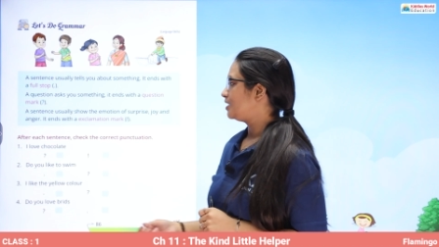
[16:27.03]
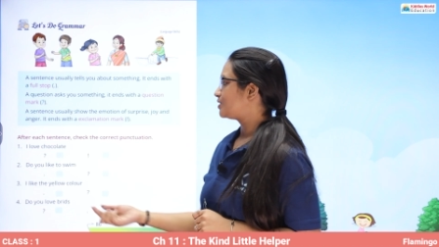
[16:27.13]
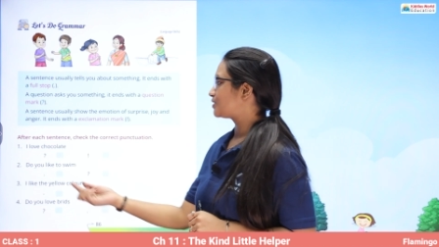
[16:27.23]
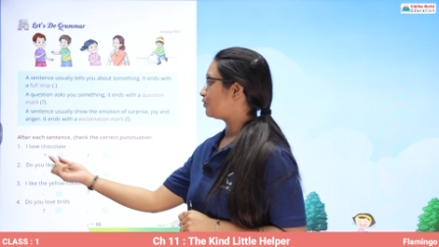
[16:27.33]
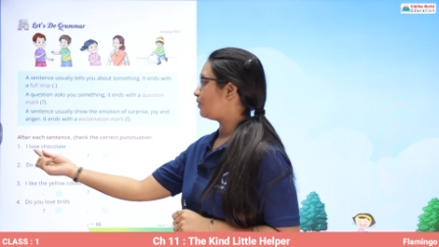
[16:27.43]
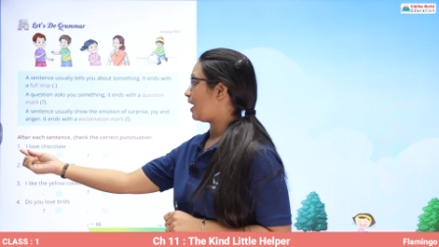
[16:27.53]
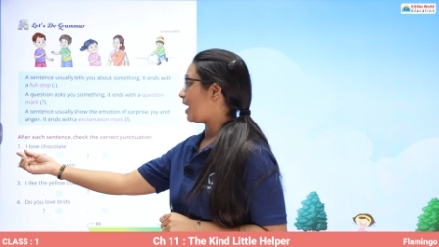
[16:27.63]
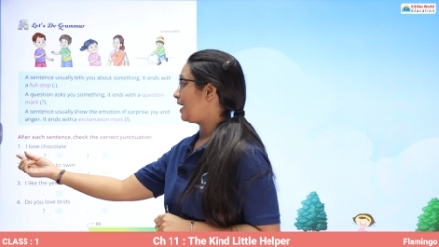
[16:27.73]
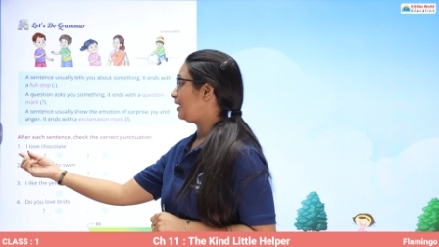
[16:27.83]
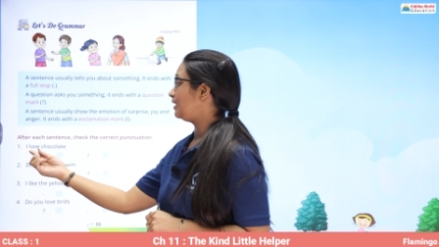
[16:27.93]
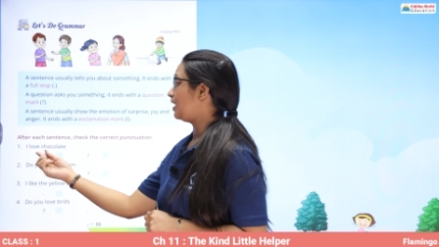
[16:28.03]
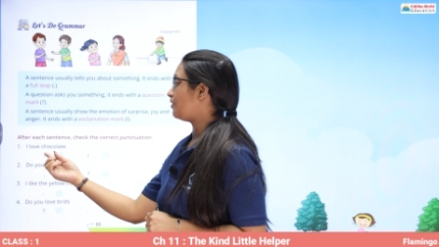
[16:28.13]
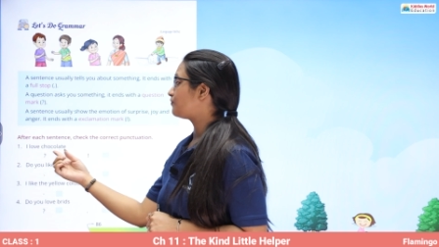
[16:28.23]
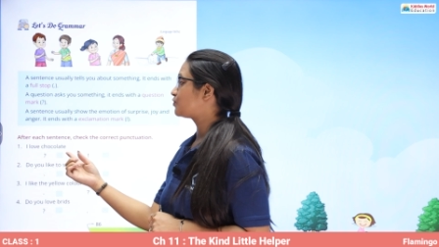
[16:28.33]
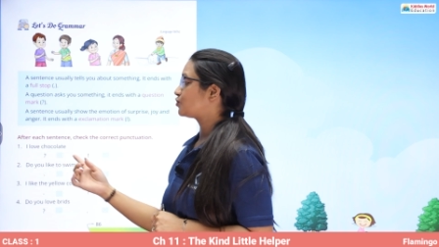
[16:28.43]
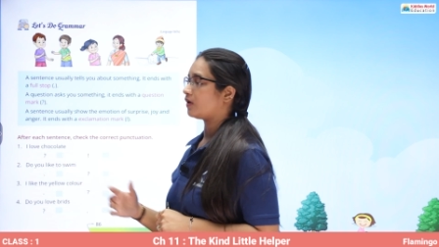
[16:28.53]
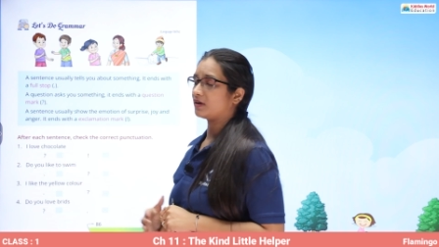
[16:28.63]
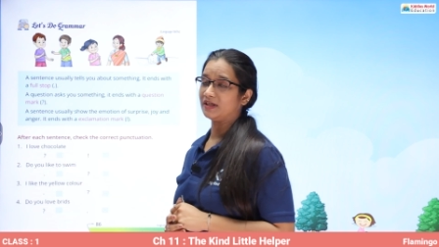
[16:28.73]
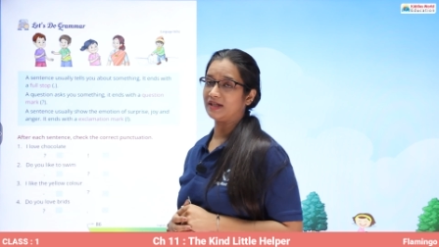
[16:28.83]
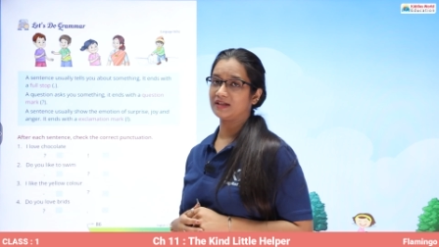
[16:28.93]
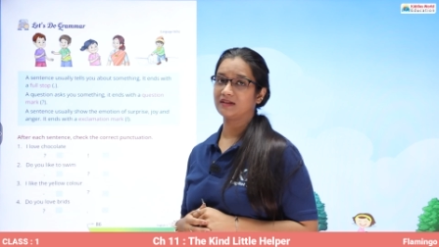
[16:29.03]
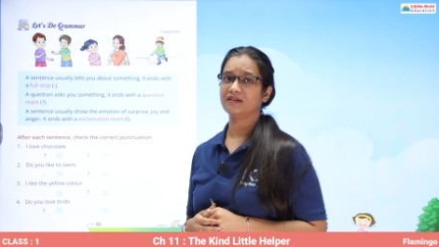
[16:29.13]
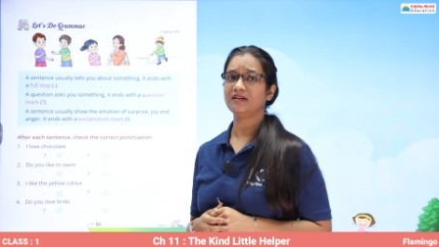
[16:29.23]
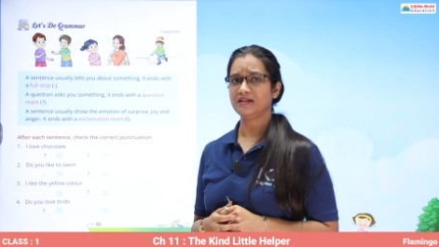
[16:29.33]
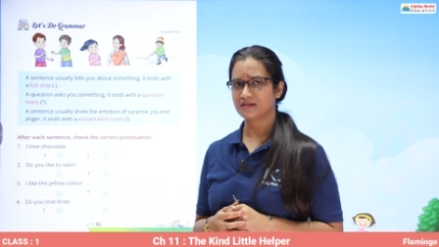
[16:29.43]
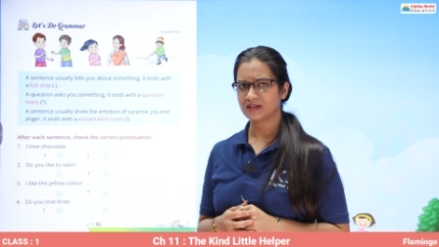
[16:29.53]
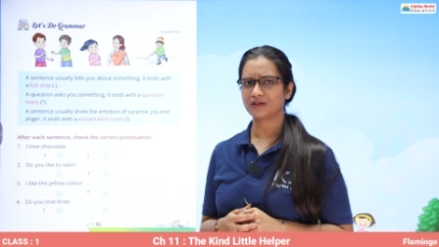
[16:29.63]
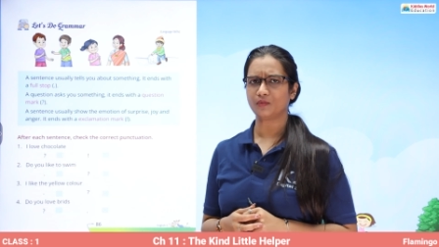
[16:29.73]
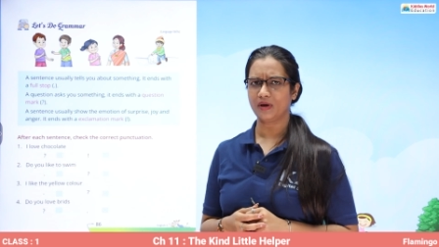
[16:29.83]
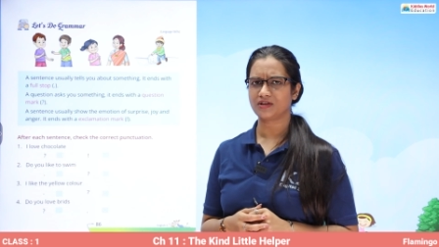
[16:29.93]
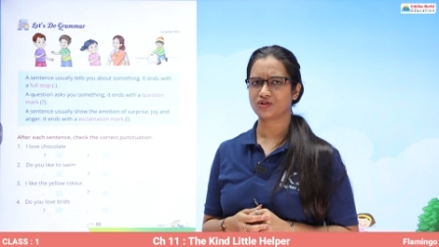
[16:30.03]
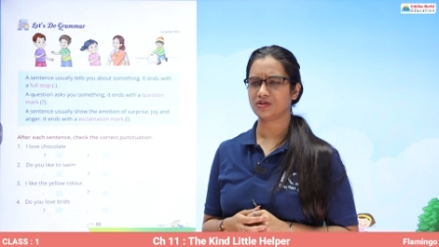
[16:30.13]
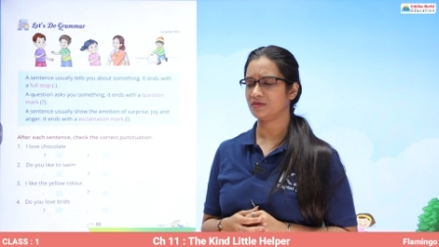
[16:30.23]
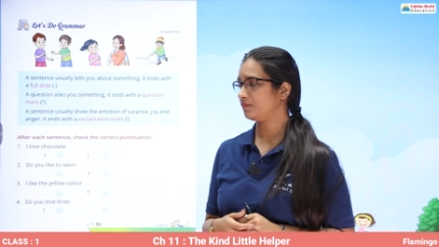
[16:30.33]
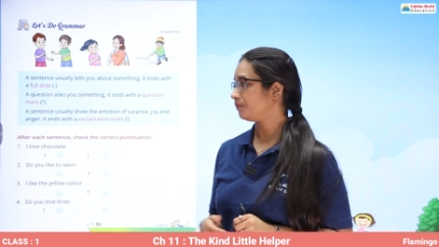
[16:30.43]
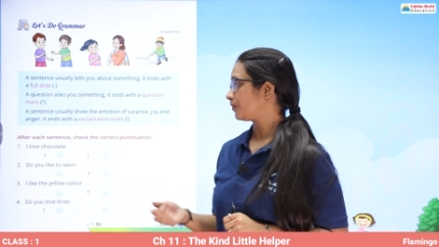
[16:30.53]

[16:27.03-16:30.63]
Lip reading: So I love chocolate. Is it a question